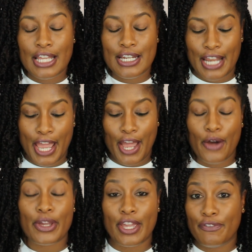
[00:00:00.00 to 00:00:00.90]

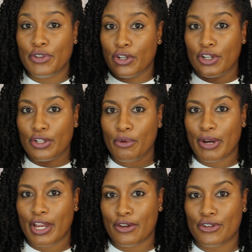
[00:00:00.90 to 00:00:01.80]
now, if you're gonna
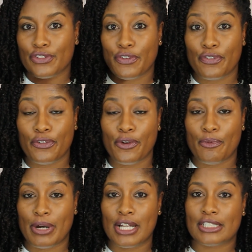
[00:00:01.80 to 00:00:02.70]
wear yours for four
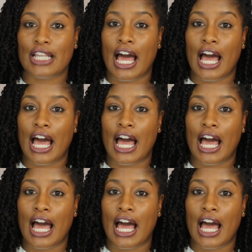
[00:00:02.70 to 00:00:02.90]
months,